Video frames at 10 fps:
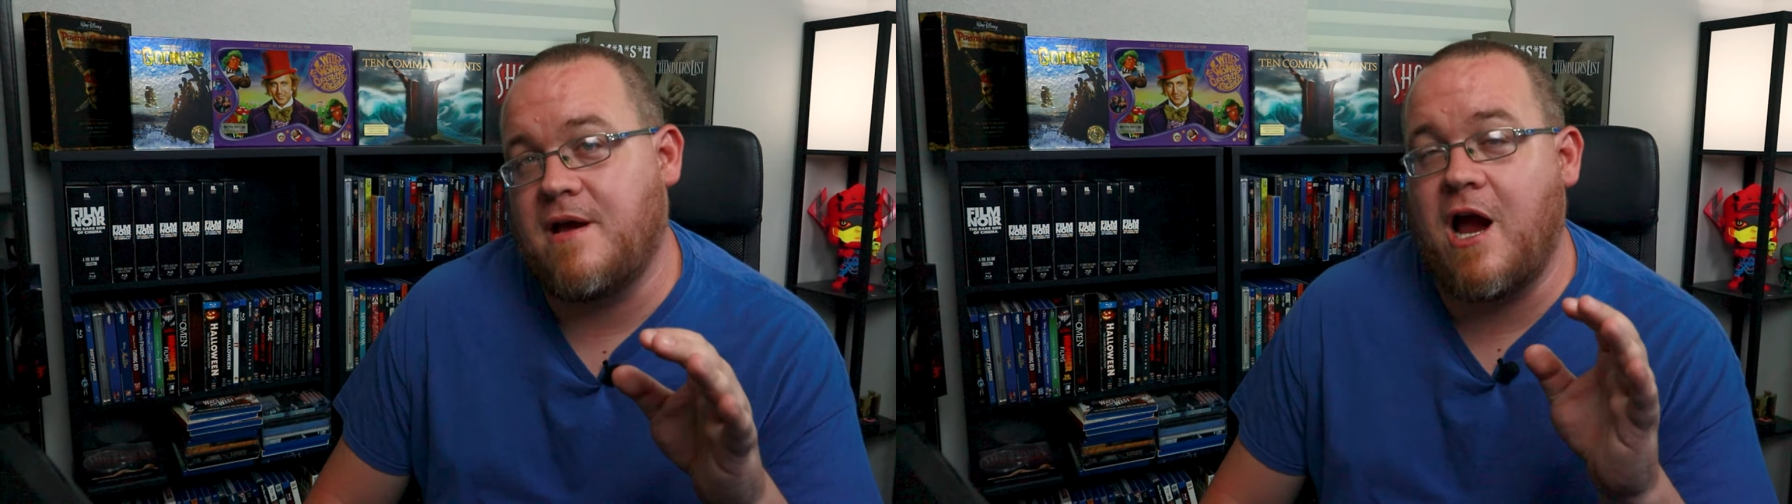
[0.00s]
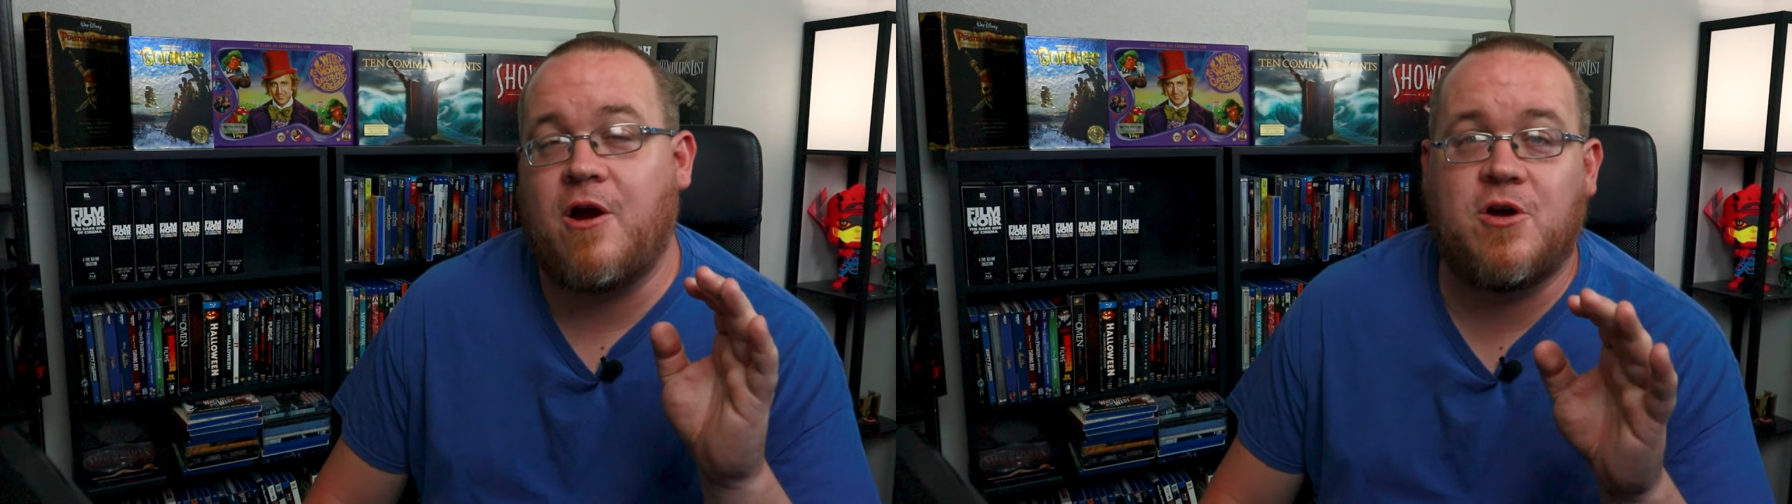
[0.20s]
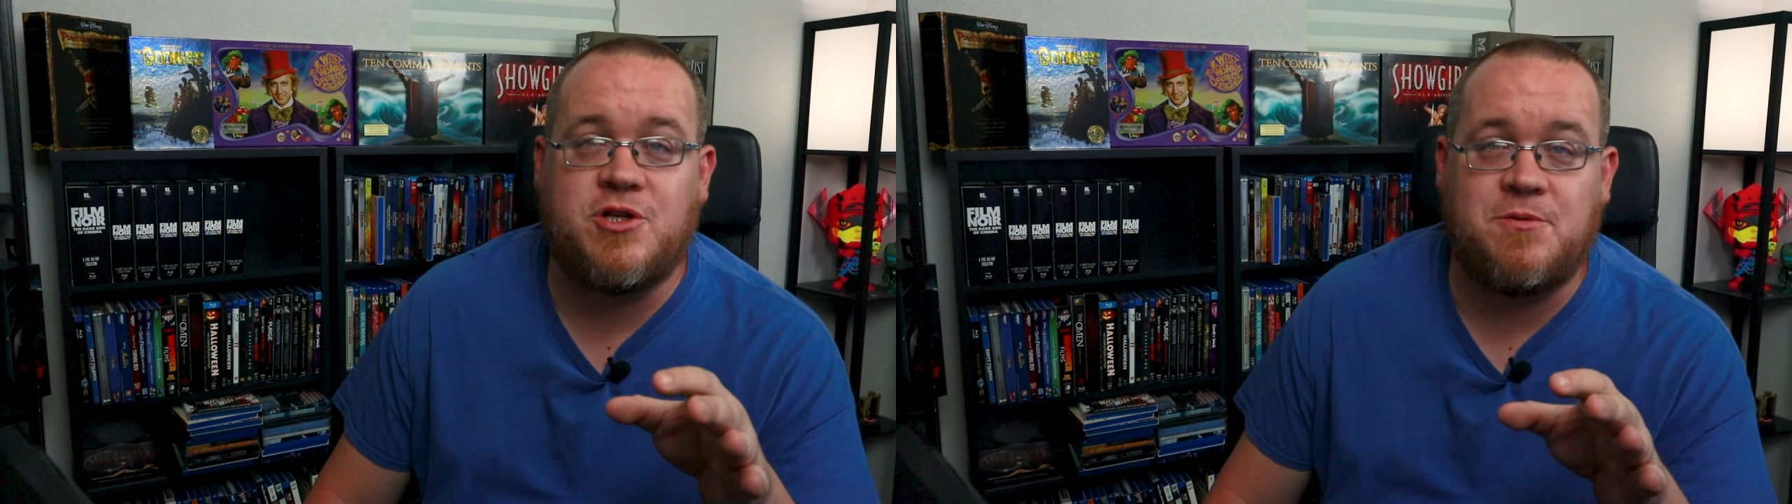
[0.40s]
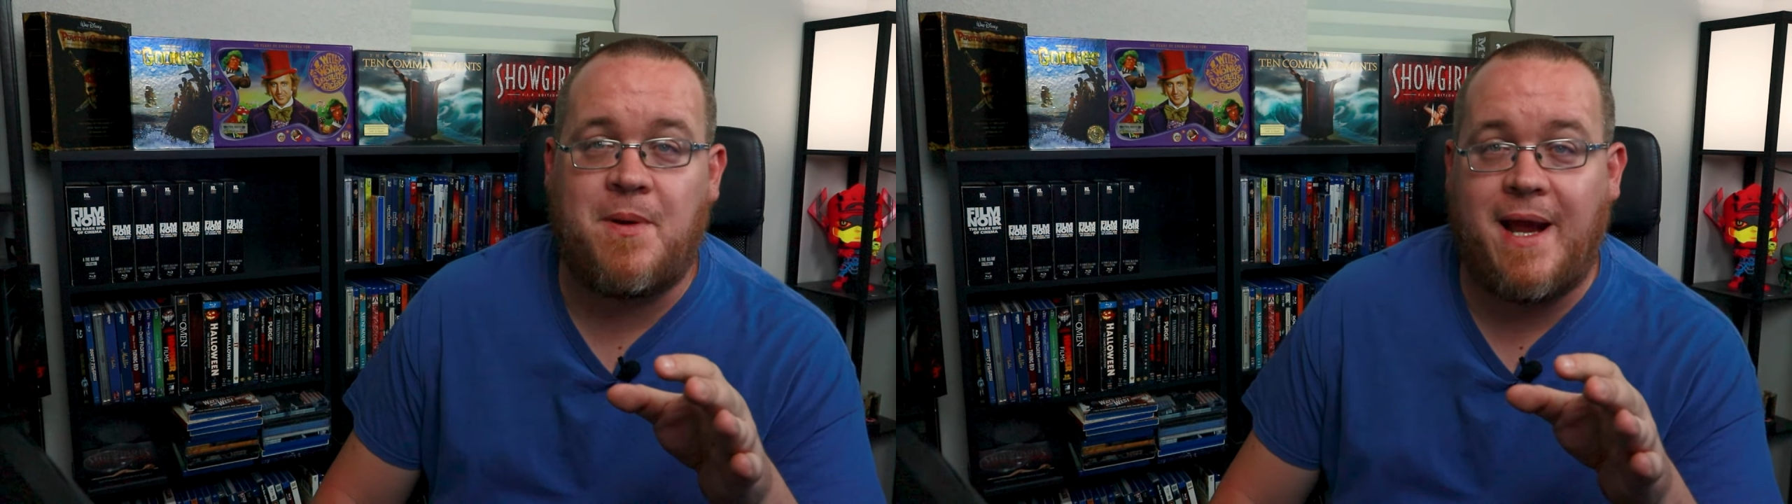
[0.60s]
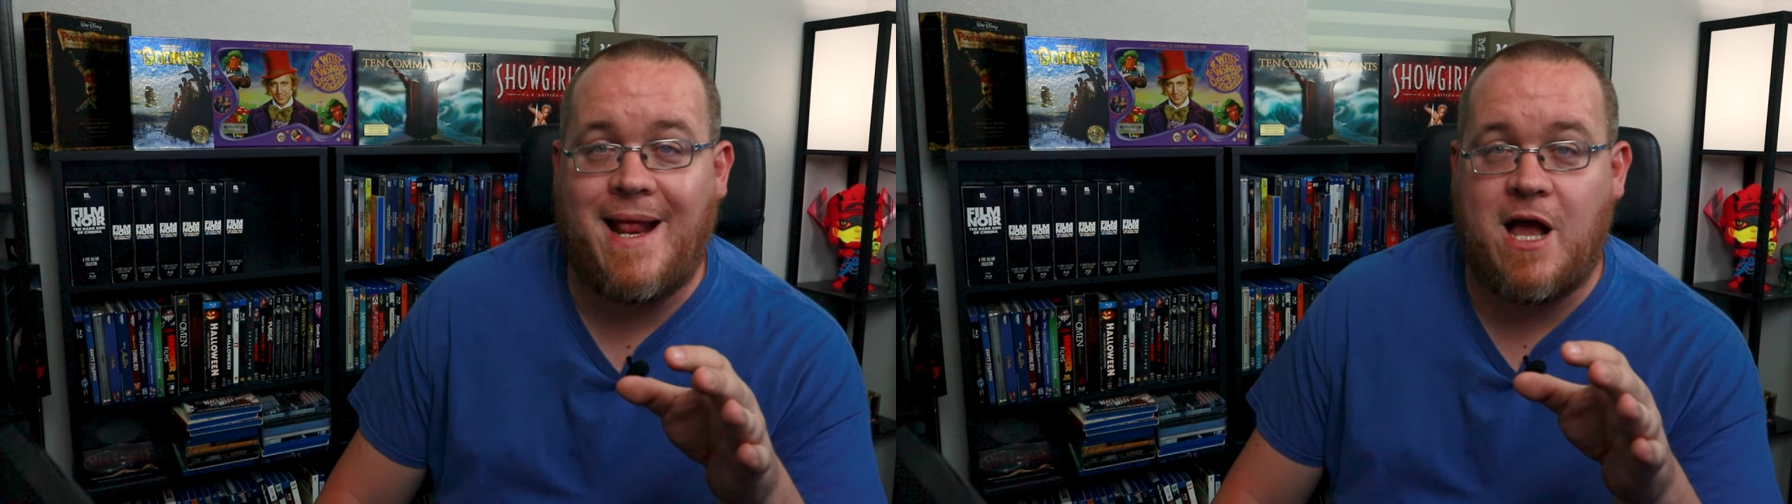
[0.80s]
I Heard You Paint